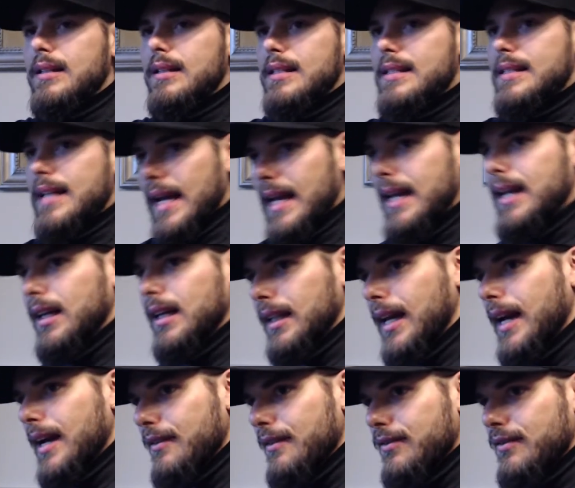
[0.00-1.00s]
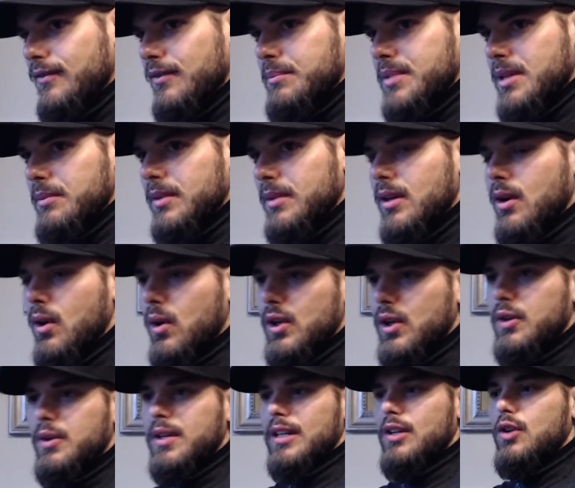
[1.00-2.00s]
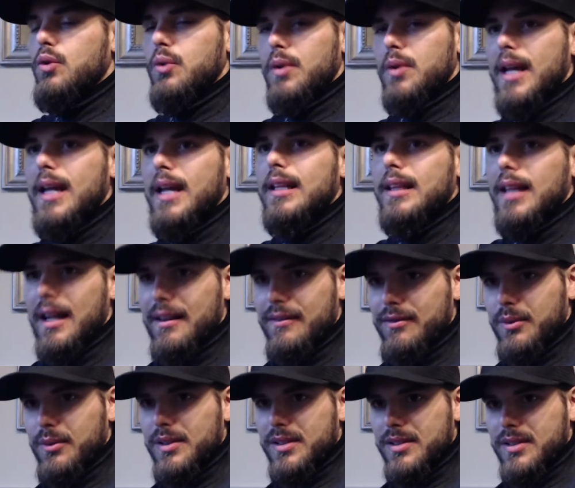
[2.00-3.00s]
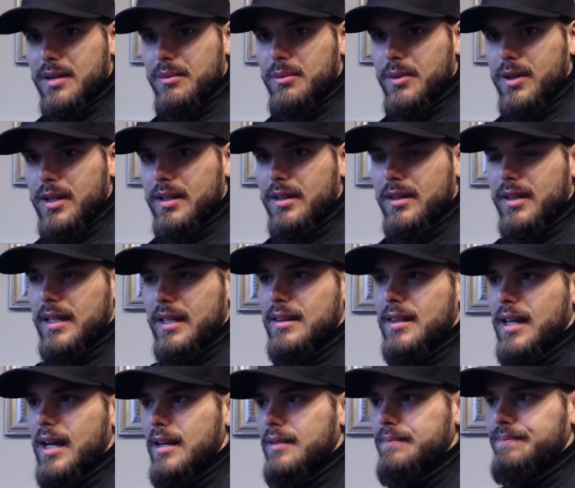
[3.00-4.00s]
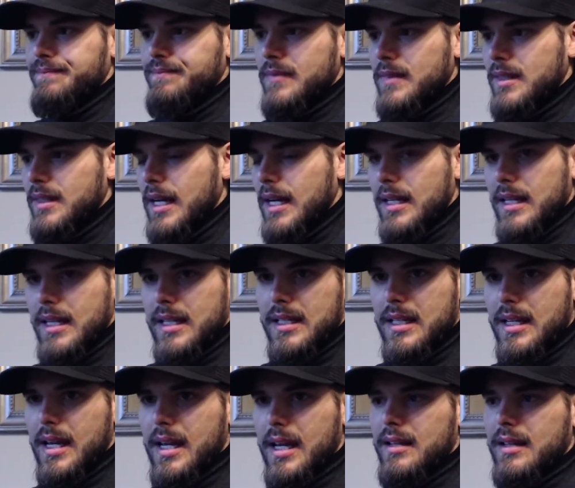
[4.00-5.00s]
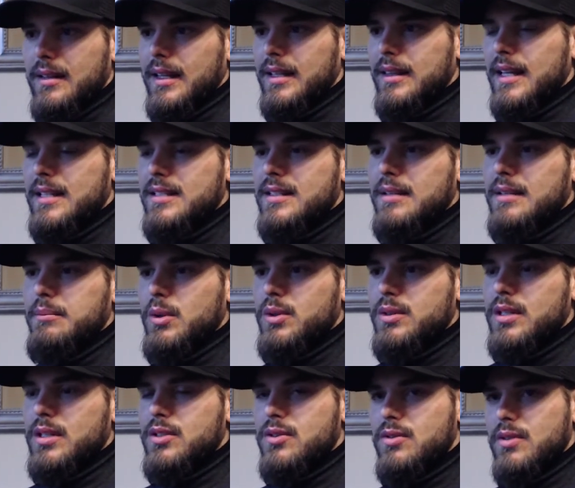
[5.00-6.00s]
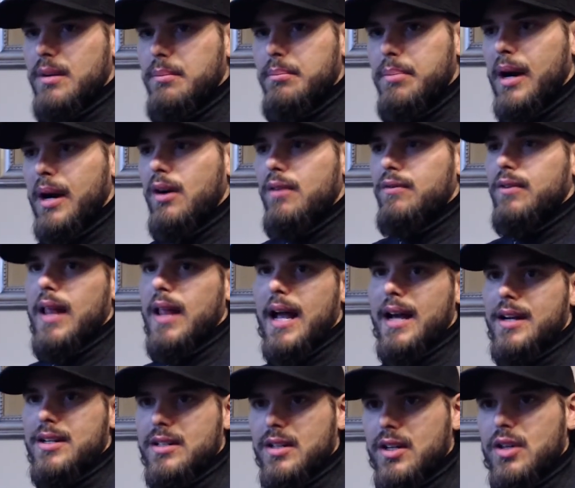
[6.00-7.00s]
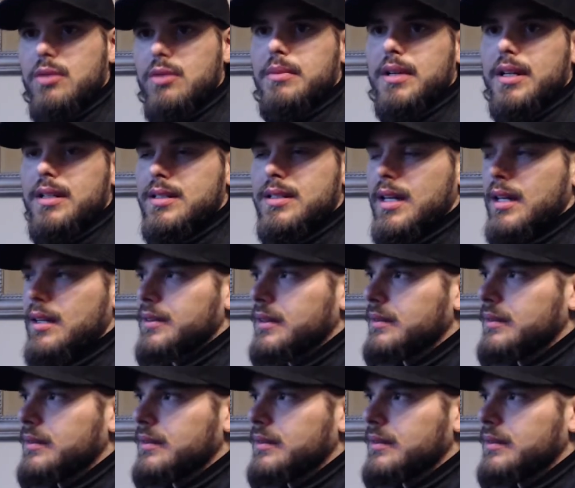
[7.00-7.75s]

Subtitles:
take a life from someone, or you can create life with someone. Like that yin yang, like that's the most extreme powerful action a human could take.